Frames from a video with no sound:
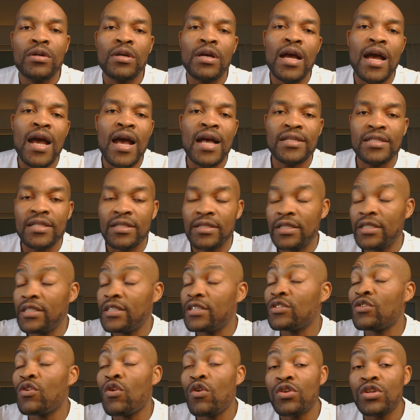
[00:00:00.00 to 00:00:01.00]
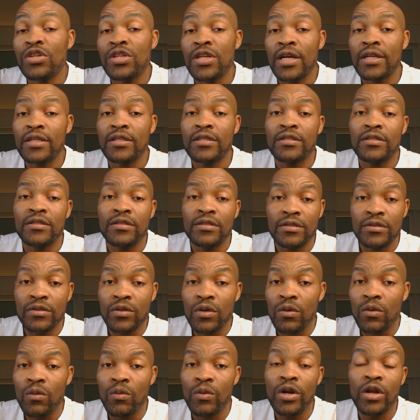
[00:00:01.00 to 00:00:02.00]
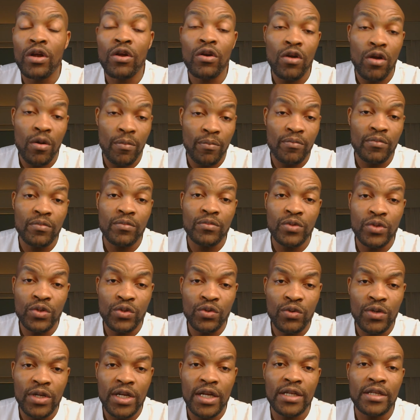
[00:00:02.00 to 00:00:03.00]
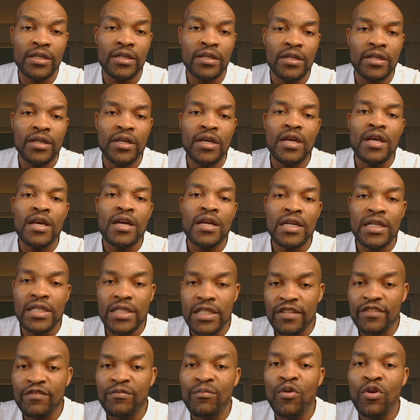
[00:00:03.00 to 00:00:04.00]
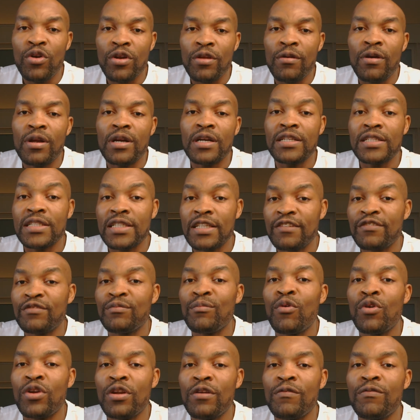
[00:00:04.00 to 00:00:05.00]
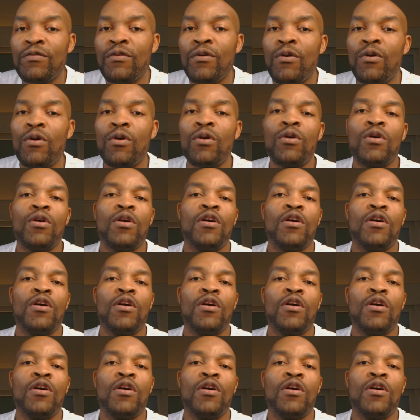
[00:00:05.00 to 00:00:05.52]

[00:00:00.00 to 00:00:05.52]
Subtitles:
has a written contract with a club. You know, that receives money for